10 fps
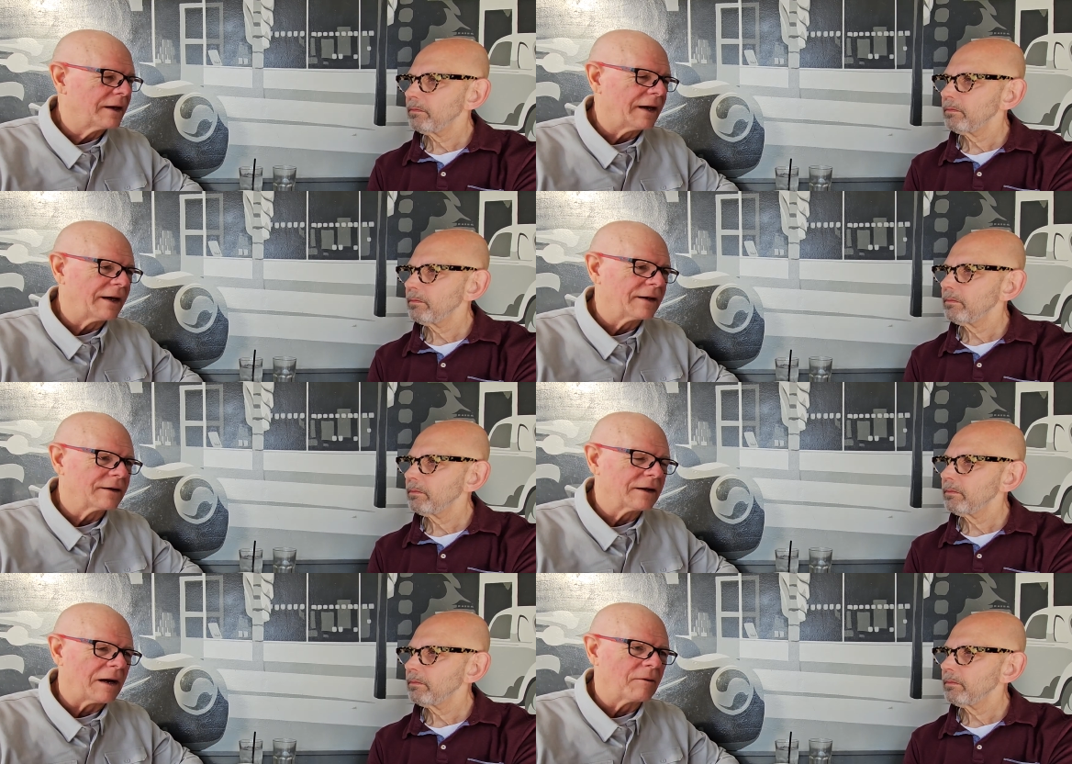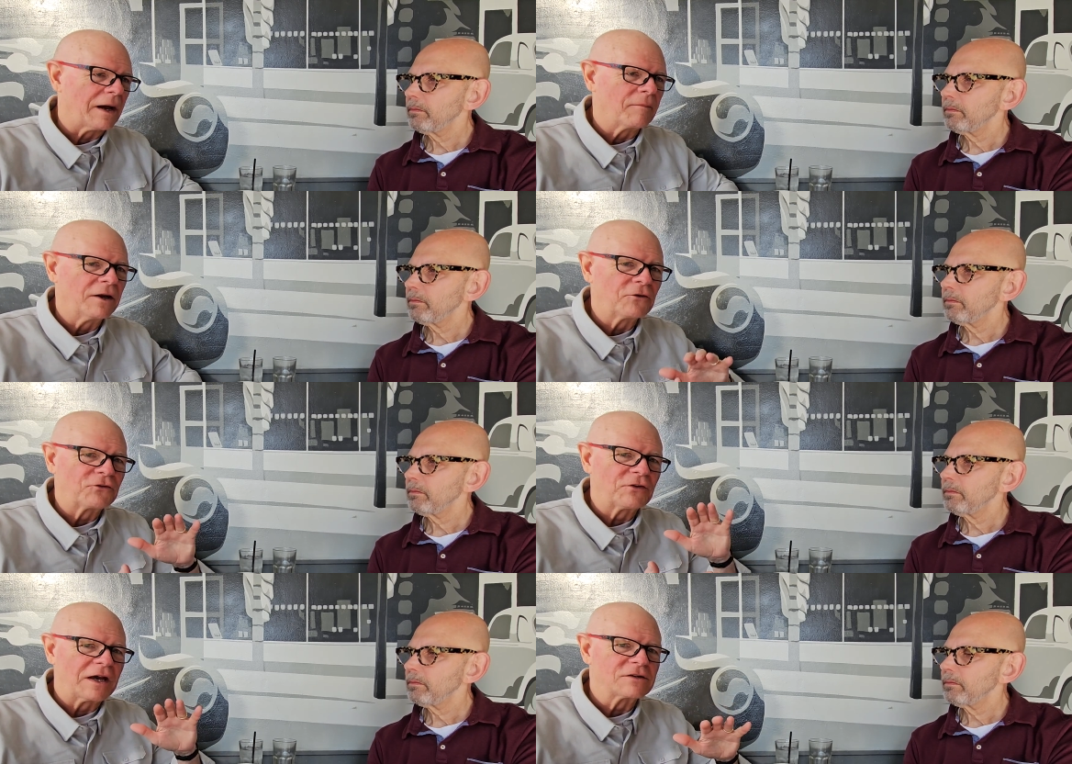Speaker 1: And I, am in a
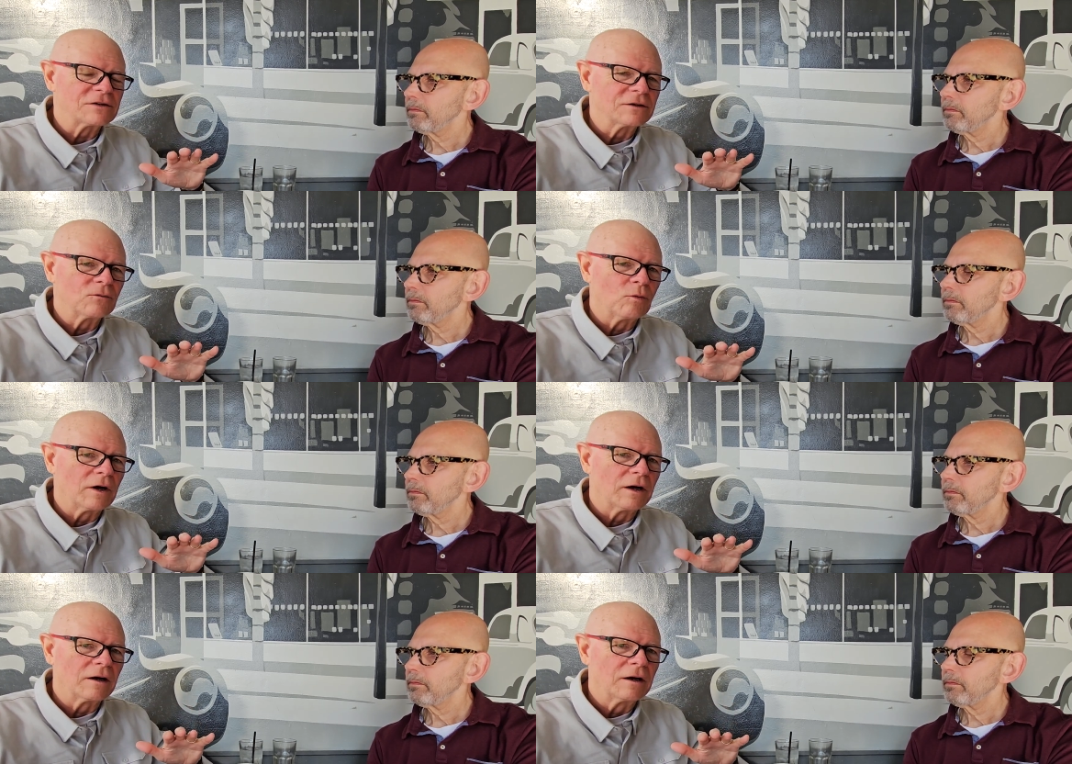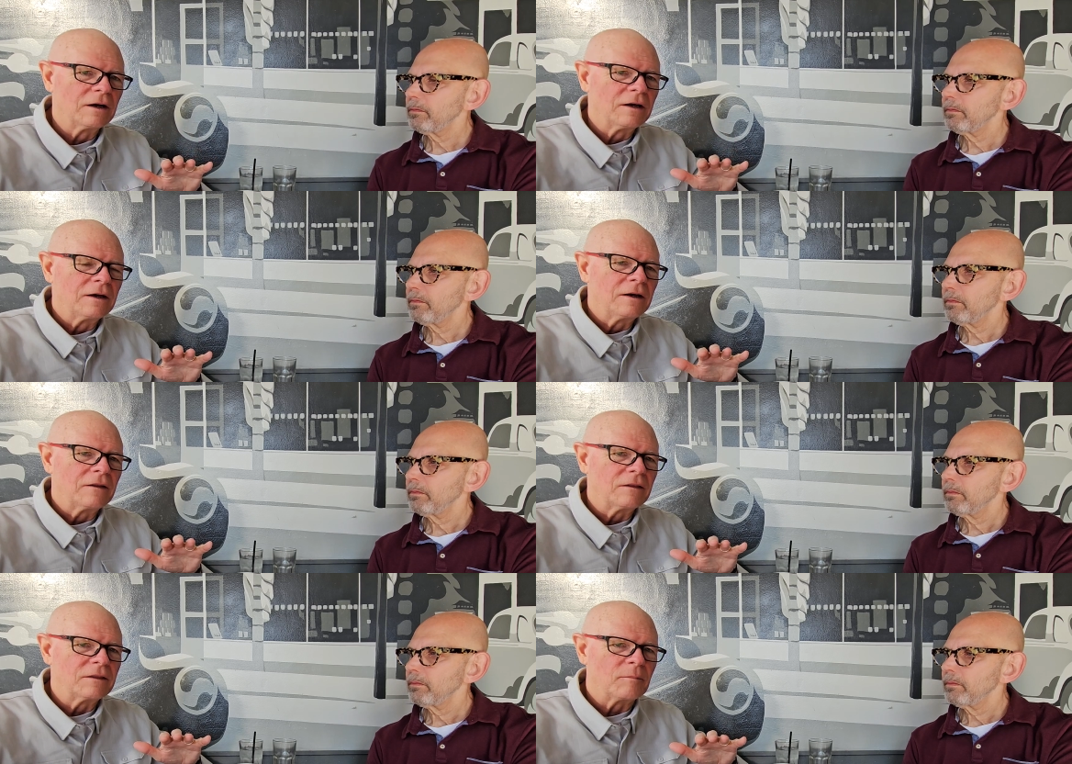section where
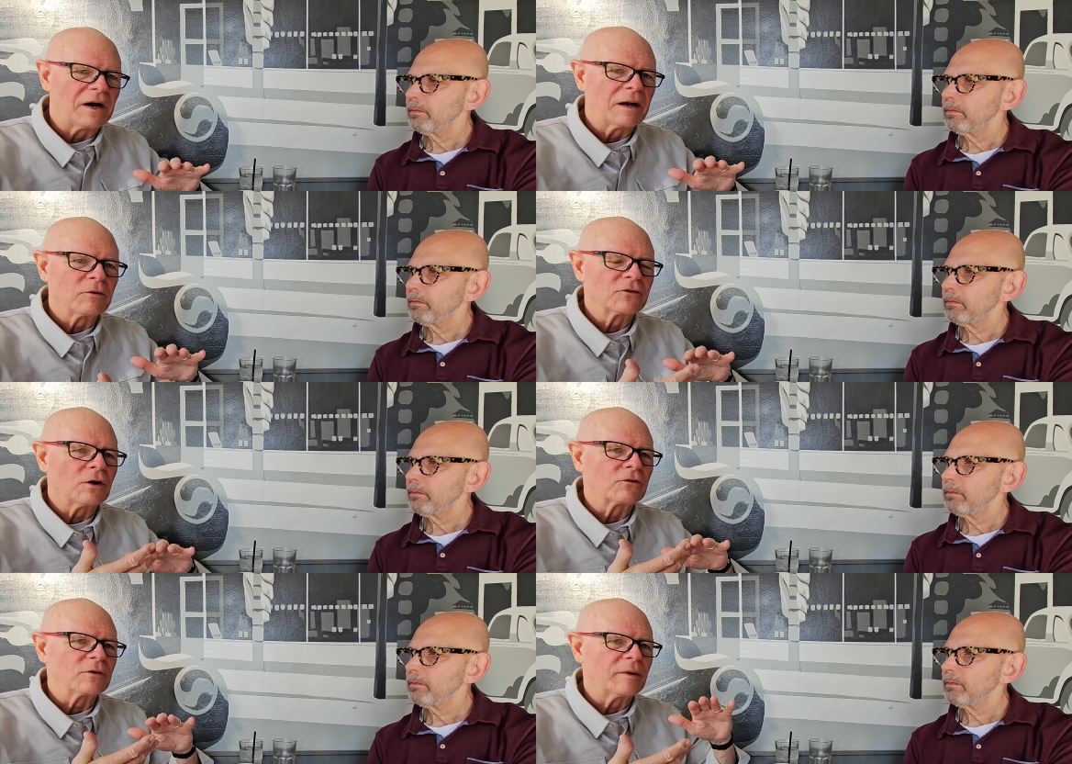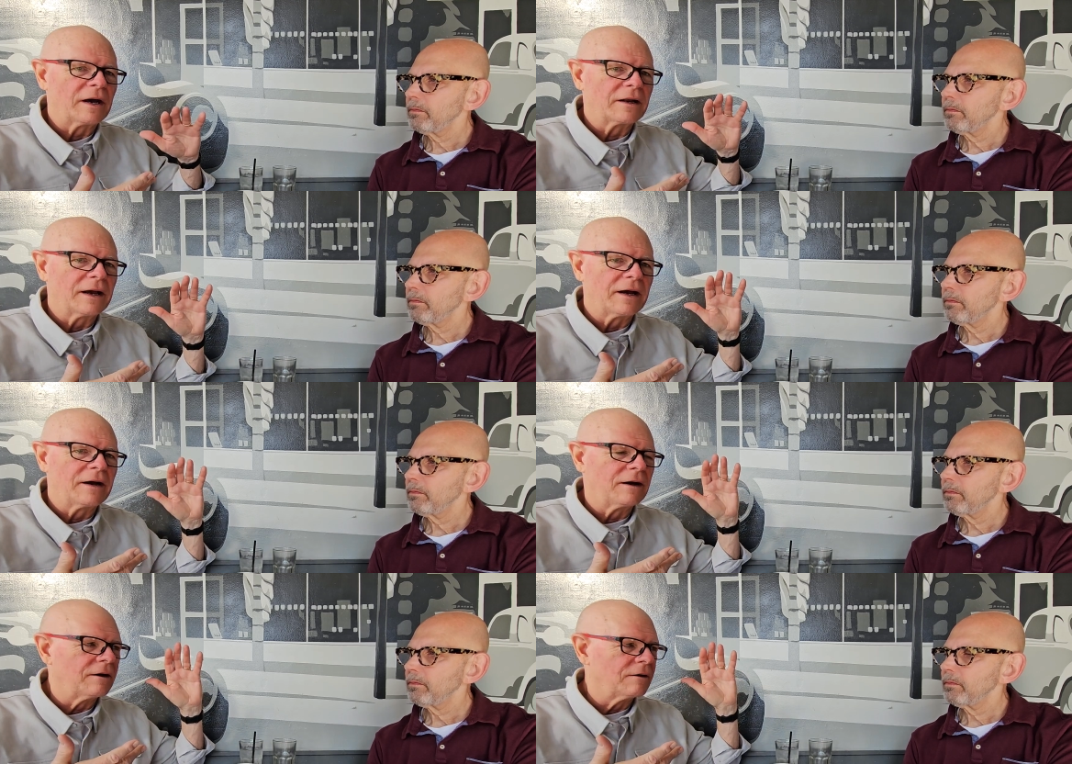the Bible talks about
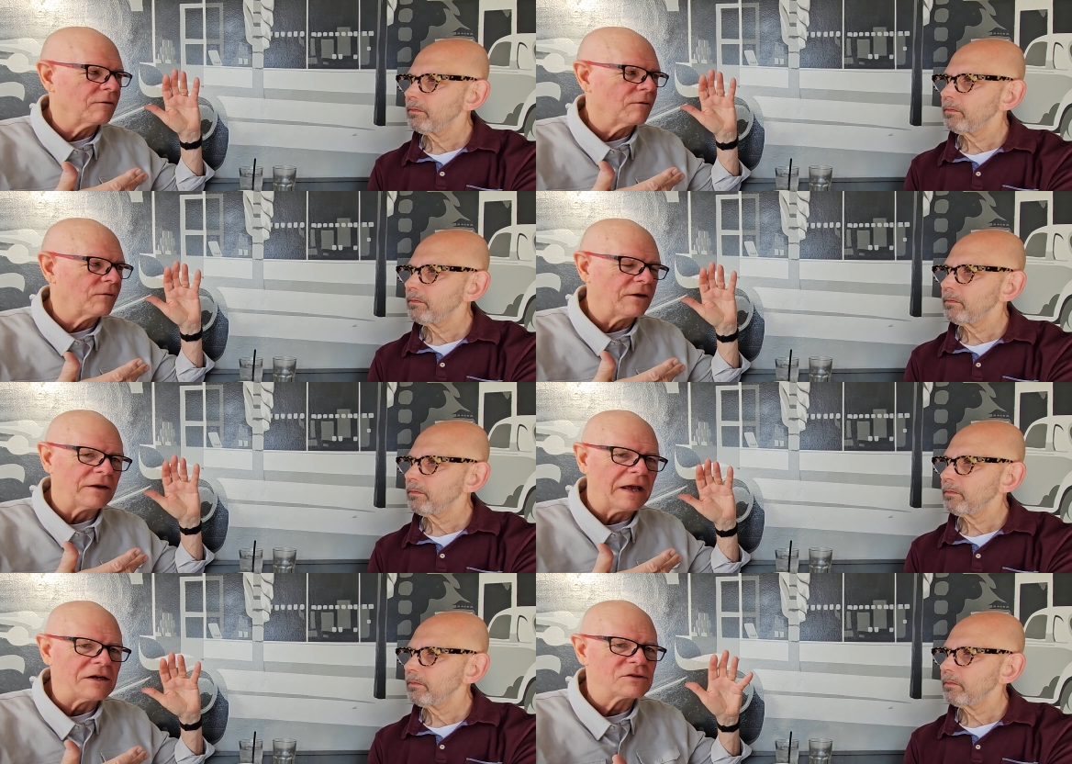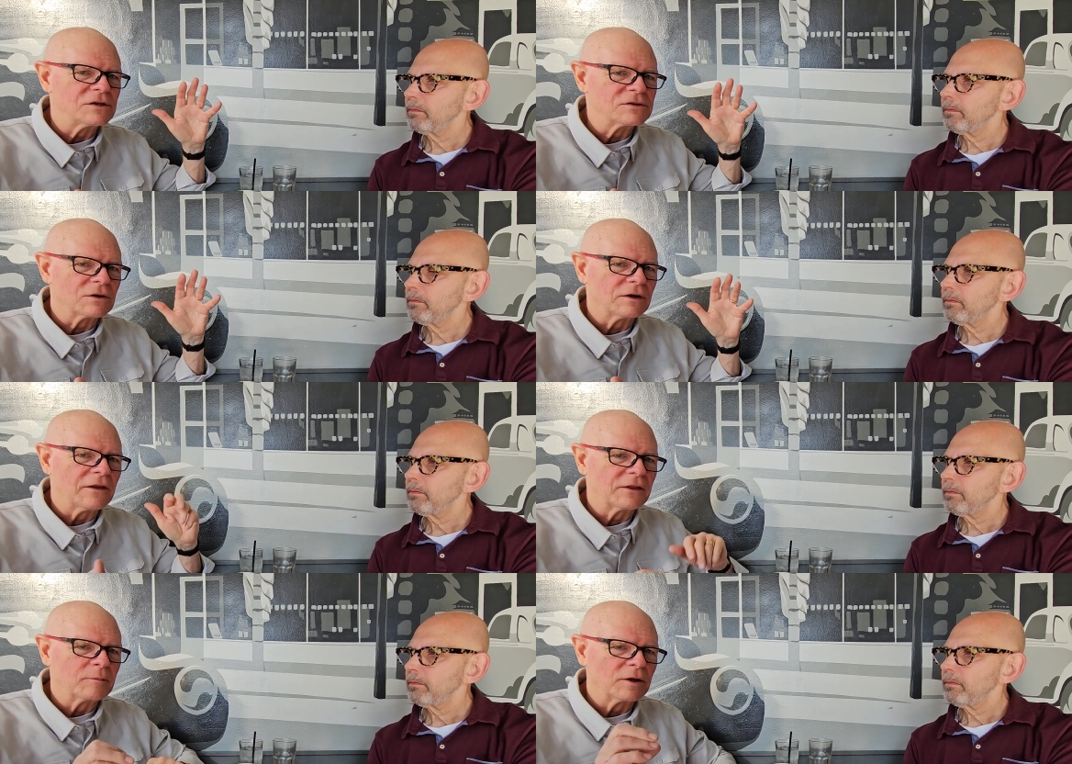how the nations are
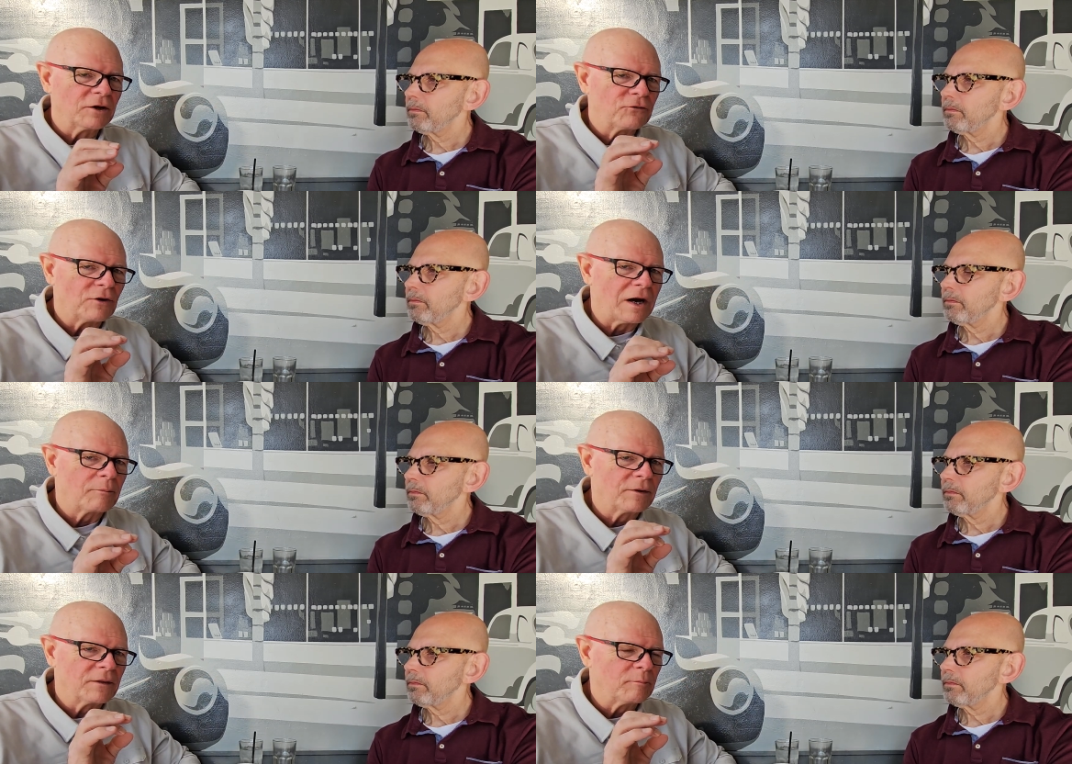nothing but a drop in the